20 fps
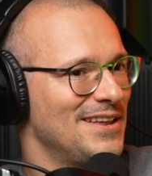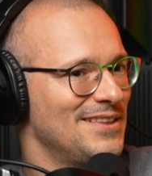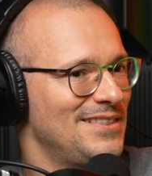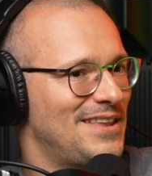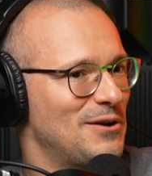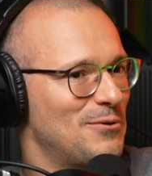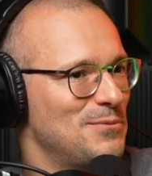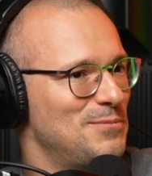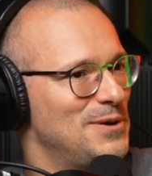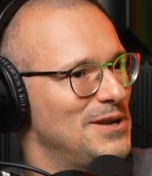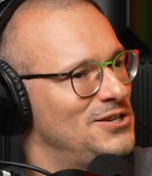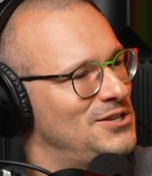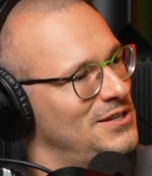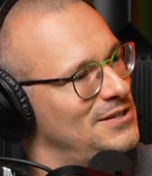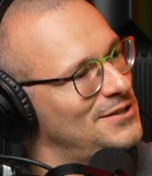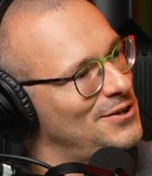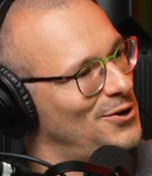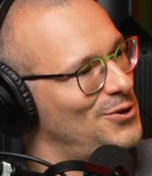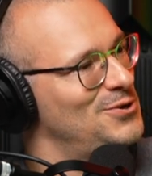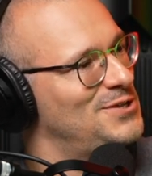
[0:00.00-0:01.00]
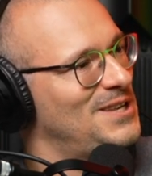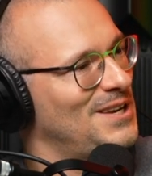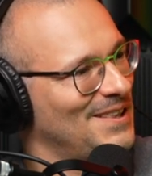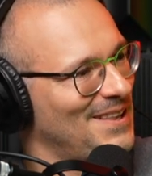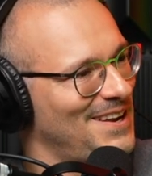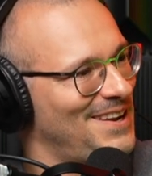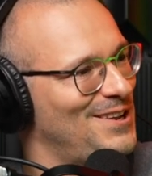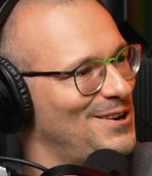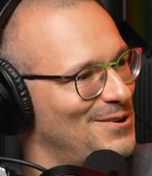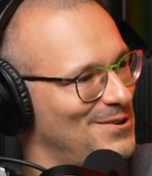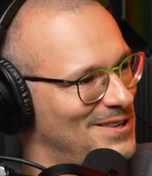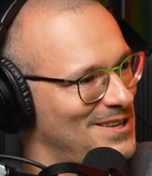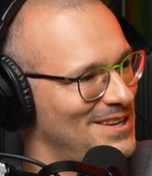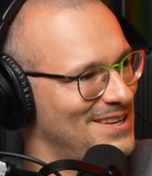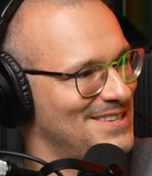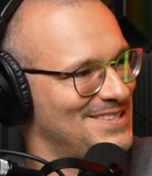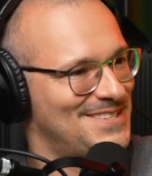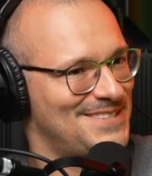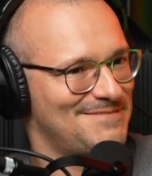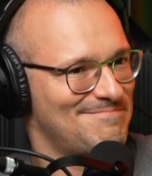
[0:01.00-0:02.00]
they would be just hosting like you know
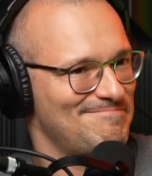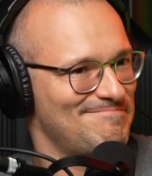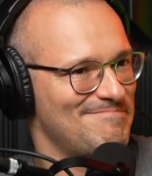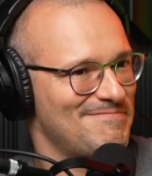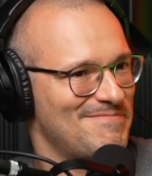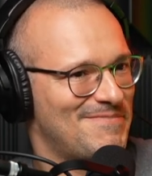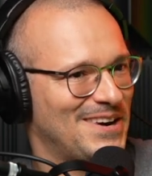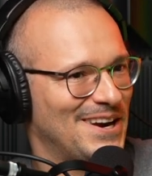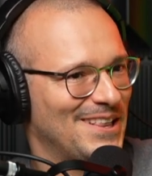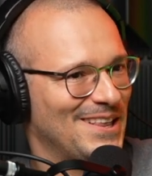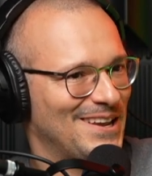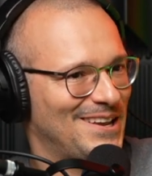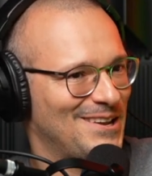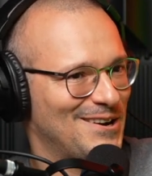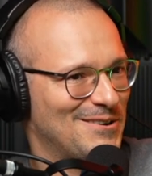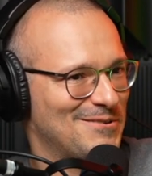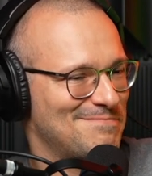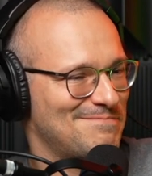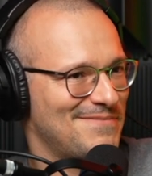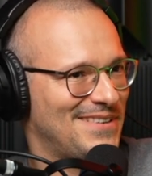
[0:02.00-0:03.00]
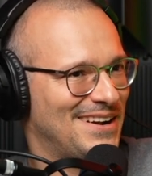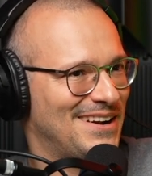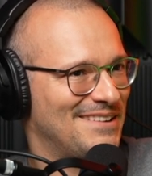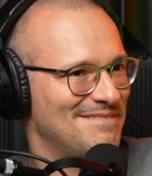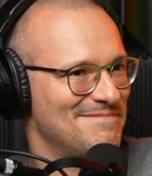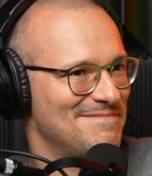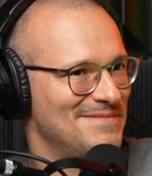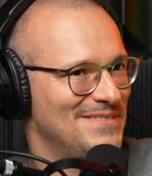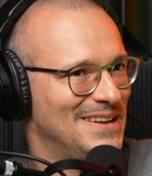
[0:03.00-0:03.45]
these kind of like you know uh,